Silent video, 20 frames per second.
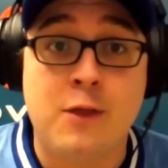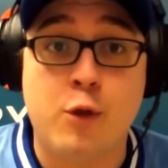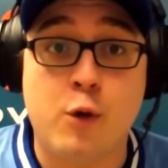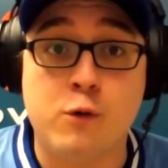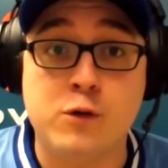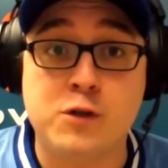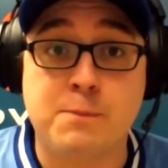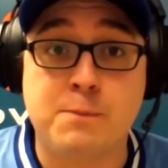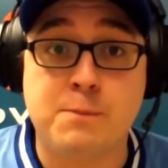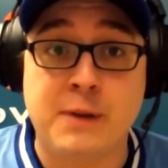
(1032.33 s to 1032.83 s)

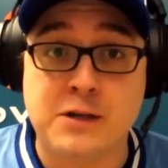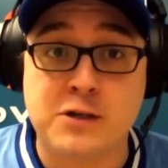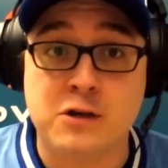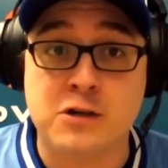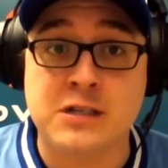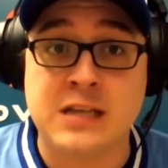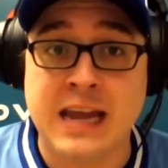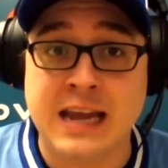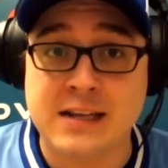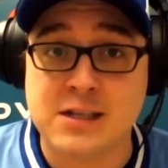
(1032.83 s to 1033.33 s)
Those
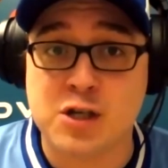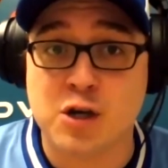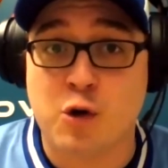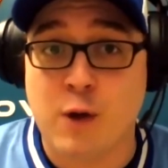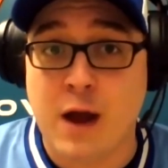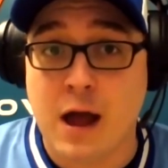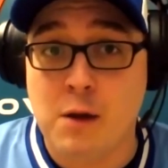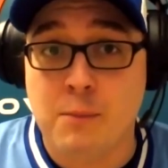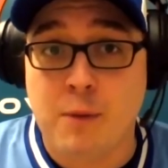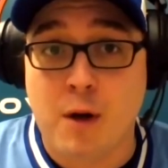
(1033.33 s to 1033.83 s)
pitchers hit to
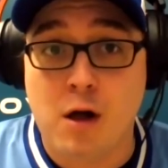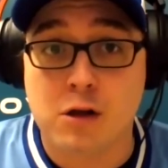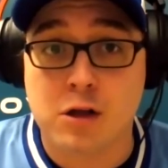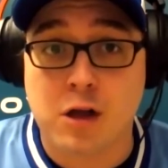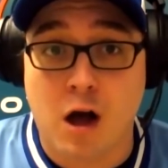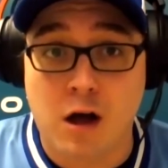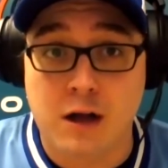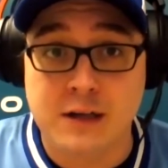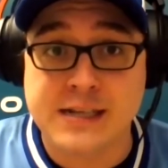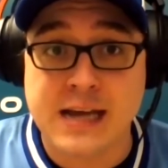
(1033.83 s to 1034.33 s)
ground ball
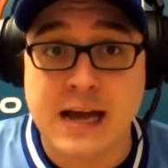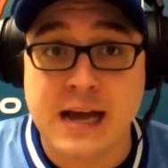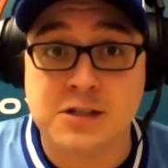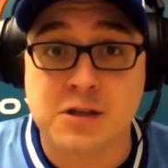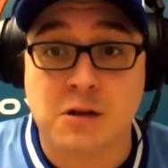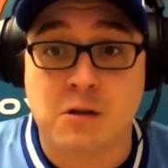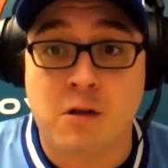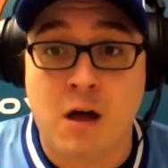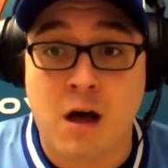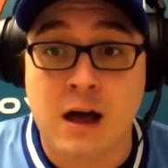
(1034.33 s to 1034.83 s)

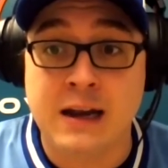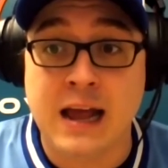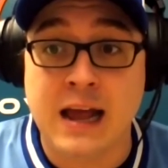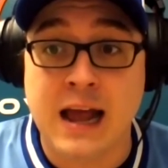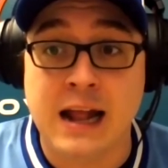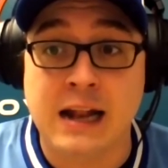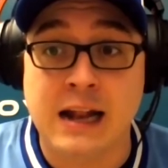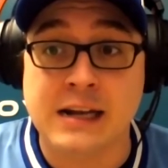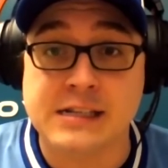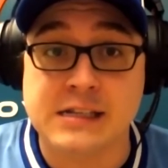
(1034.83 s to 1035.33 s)
contact a lot,
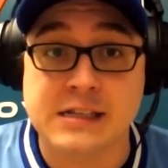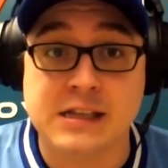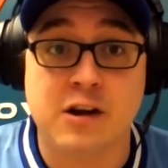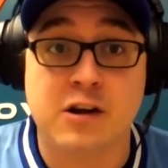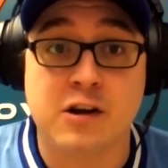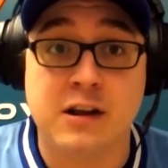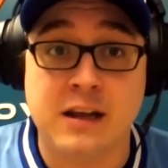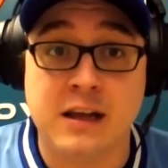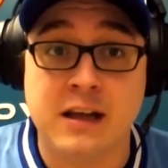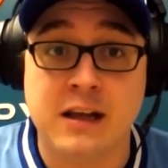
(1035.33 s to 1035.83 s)
and
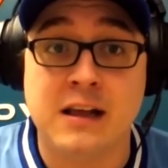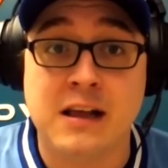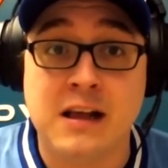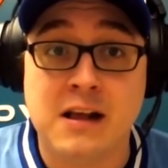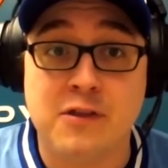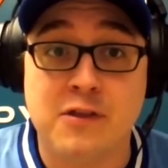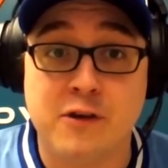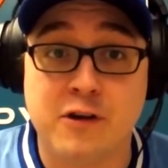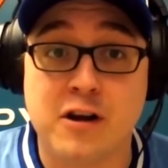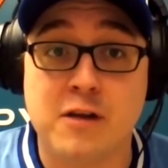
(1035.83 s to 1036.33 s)
they're gonna
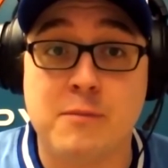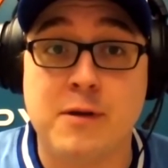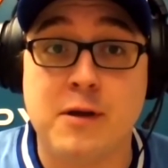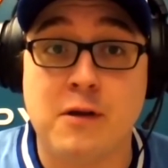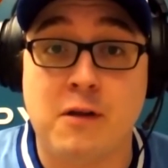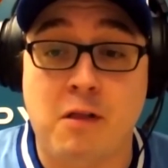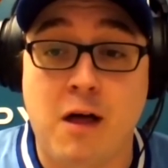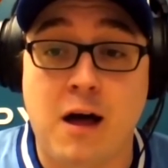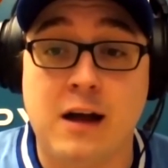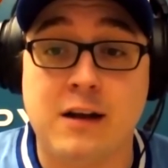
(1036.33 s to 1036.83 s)
they're gonna be
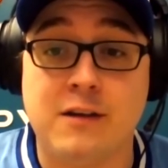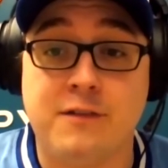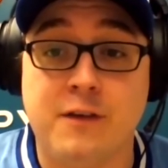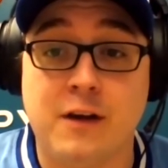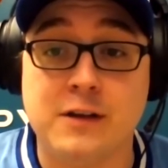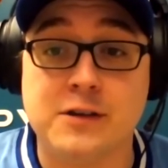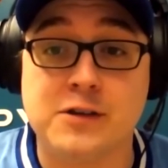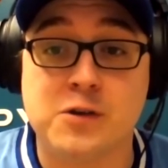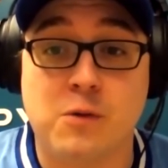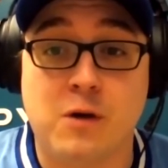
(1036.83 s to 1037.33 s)
a lot of
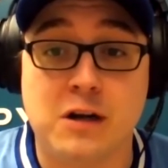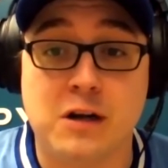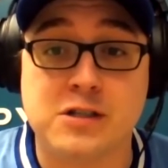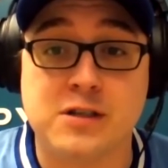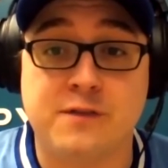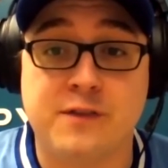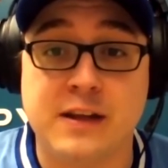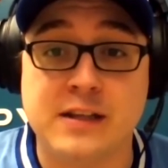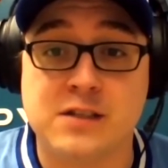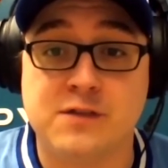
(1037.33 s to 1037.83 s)
fun to watch
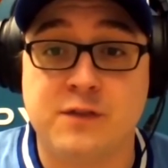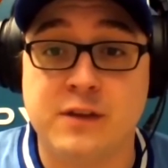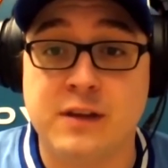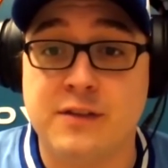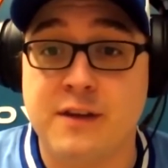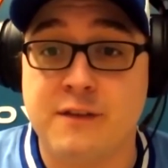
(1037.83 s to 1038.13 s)
defensively.